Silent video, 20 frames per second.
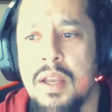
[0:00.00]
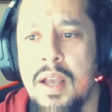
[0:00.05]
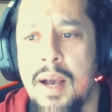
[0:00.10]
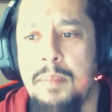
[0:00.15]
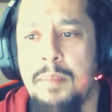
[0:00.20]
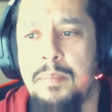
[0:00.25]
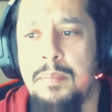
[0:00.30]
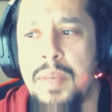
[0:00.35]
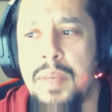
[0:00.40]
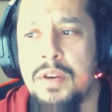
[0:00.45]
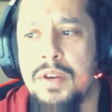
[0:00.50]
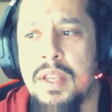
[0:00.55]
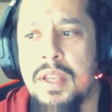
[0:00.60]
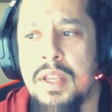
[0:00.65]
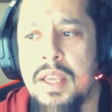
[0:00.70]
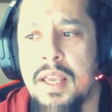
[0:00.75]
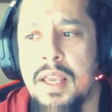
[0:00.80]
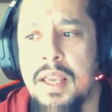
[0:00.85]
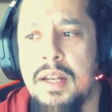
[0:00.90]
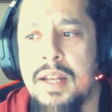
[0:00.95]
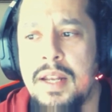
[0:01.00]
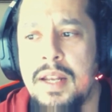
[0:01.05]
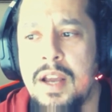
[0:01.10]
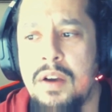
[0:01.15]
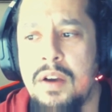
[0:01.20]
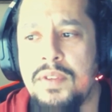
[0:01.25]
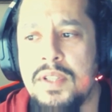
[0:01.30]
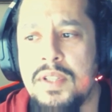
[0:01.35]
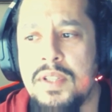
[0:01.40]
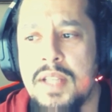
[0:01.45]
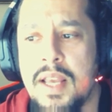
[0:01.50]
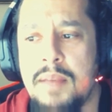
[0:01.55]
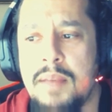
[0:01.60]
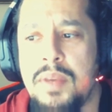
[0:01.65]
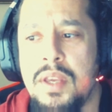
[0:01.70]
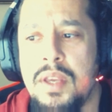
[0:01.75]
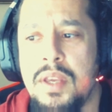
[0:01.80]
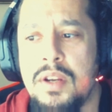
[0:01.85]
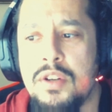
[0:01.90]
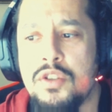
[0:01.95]
Appearing in. Now, if you say
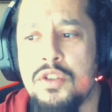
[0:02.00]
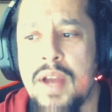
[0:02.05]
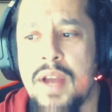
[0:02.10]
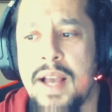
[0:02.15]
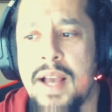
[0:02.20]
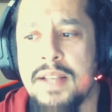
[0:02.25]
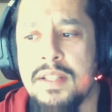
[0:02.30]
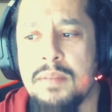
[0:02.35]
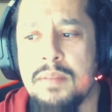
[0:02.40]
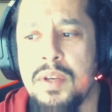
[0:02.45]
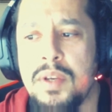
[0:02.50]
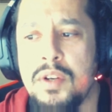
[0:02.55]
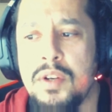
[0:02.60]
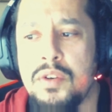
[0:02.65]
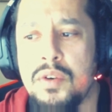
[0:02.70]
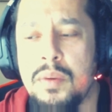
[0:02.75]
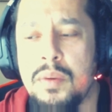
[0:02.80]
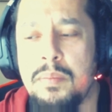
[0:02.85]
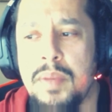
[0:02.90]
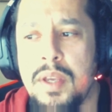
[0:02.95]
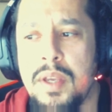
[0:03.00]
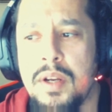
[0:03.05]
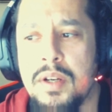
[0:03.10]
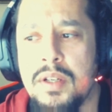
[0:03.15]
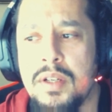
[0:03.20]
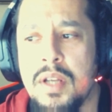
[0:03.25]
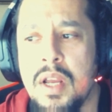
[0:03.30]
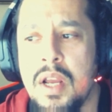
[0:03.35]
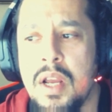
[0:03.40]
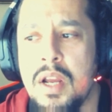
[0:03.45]
appears or has appeared or appeared,